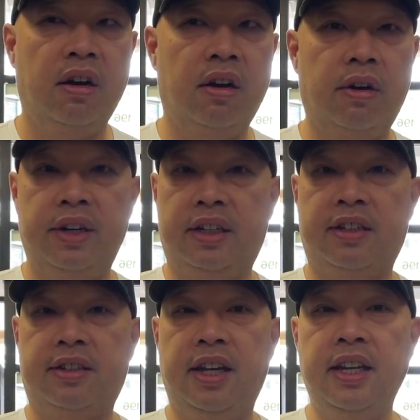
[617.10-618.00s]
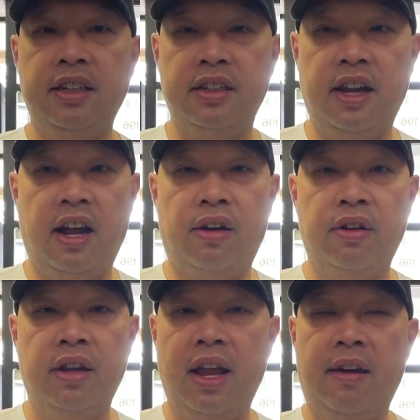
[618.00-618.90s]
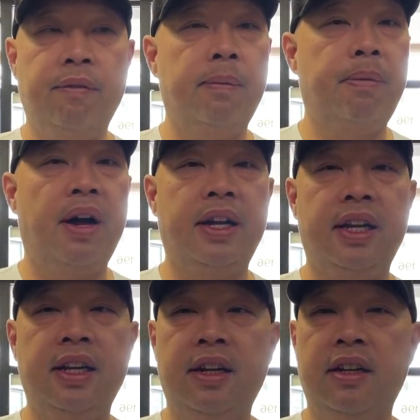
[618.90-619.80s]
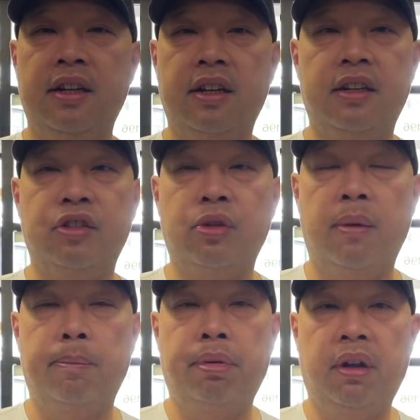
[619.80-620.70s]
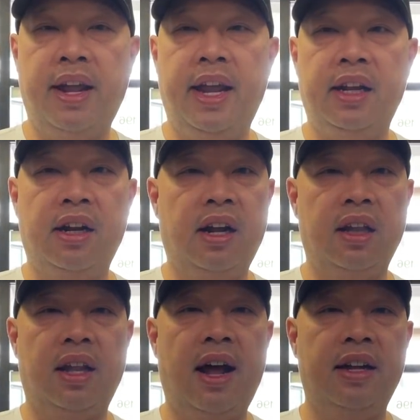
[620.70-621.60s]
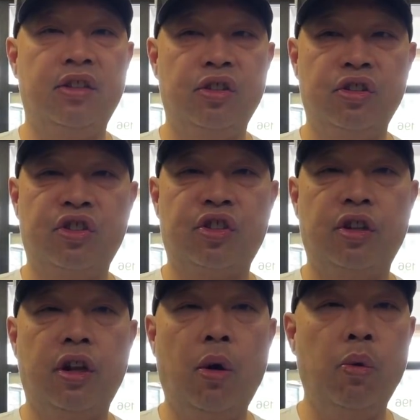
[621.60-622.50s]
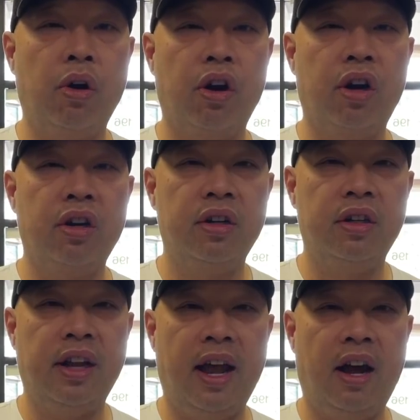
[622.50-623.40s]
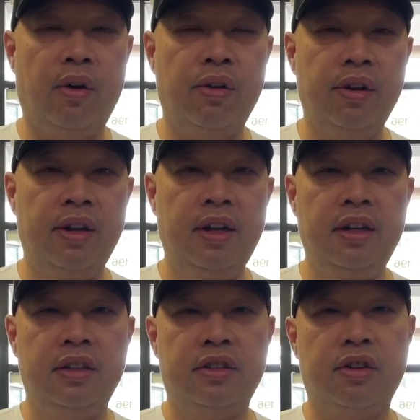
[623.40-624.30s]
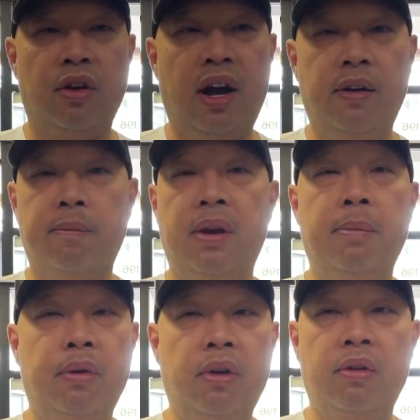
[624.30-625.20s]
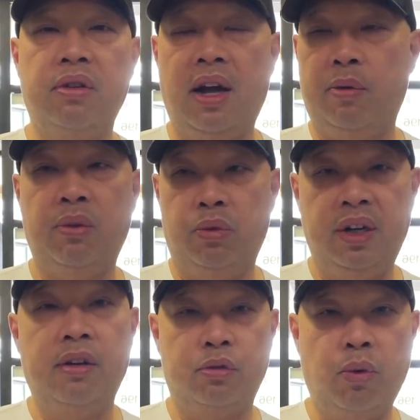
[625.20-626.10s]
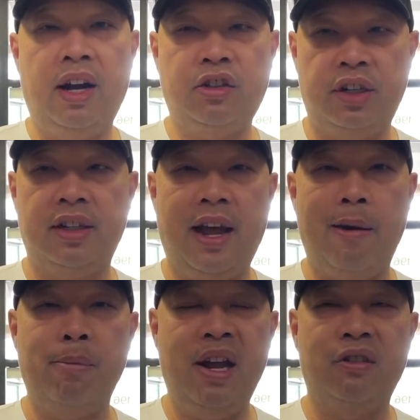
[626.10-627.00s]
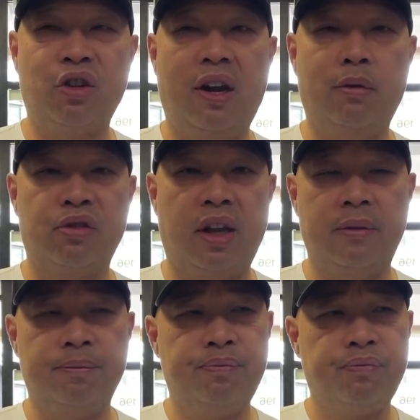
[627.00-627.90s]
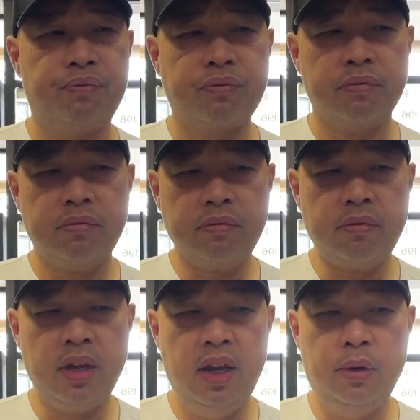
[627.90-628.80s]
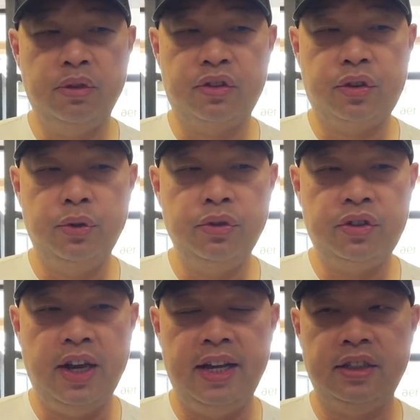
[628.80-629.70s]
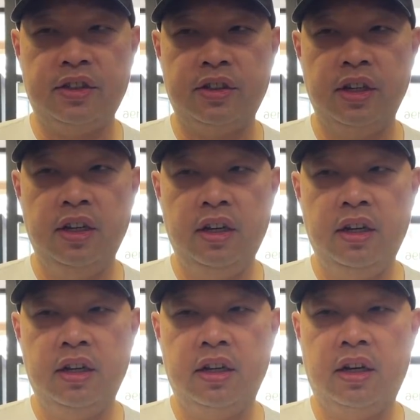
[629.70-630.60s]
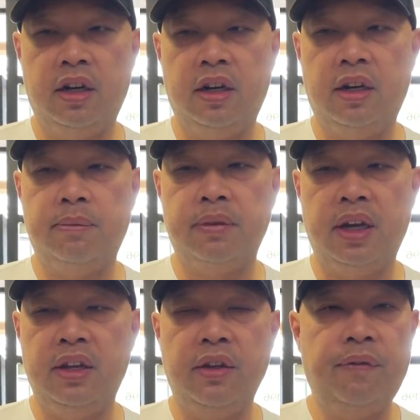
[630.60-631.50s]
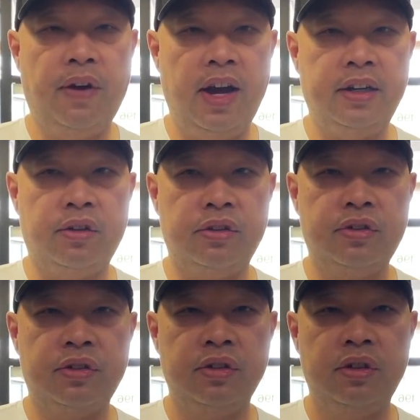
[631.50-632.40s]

are extinct now. Everybody is playing a lot slower now. So I remember when I was watching that match, I was like, it was two sets in the finals